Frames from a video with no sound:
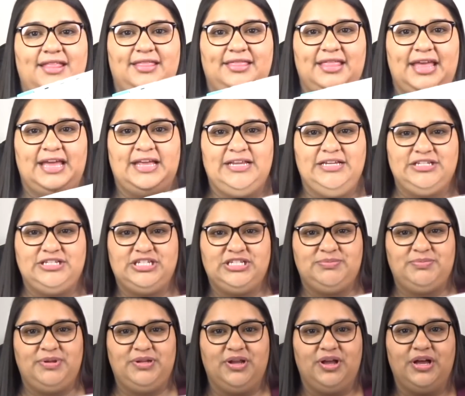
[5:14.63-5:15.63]
that has just
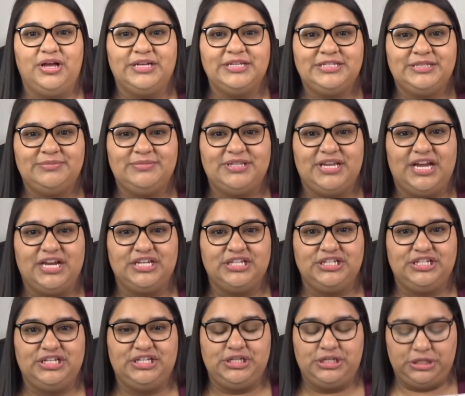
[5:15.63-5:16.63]
been awesome to
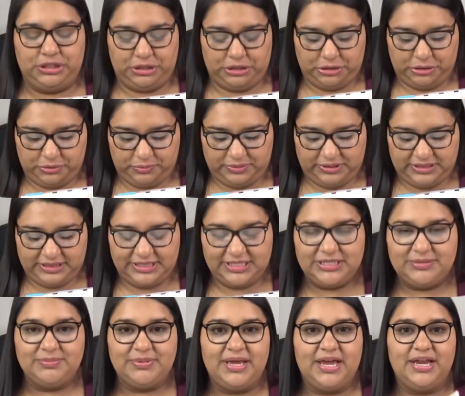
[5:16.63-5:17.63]
actually do with
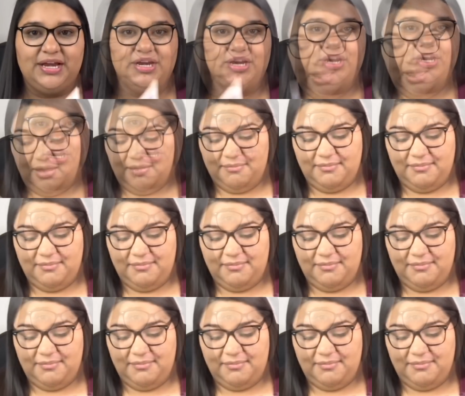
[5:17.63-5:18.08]
this planner.